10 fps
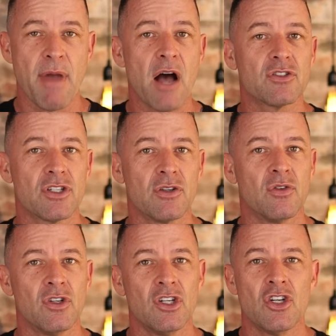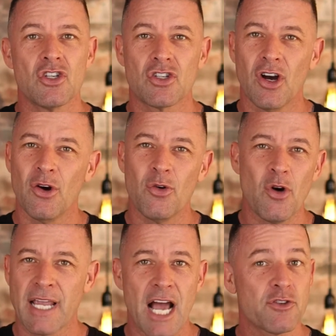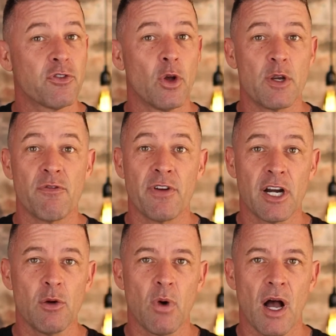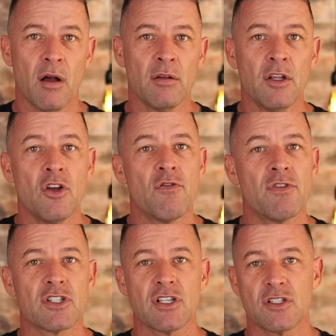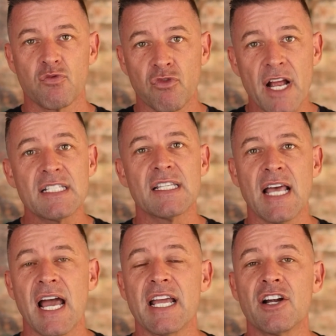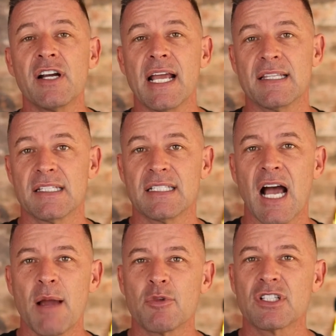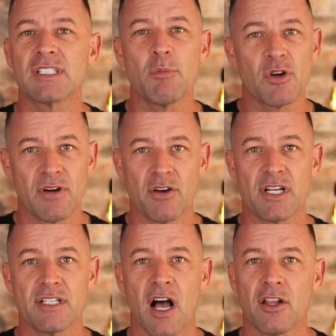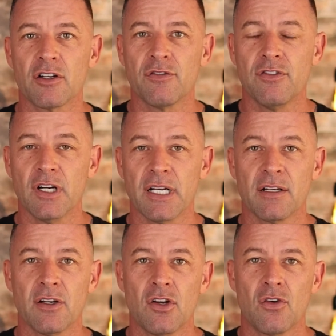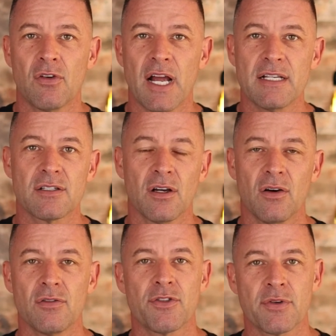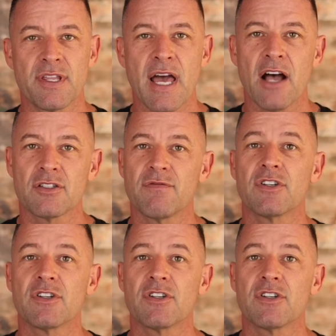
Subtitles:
out to. So cash flowing very well. Versus rents in that area at the time were somewhere around $1 a foot, right? So 3,000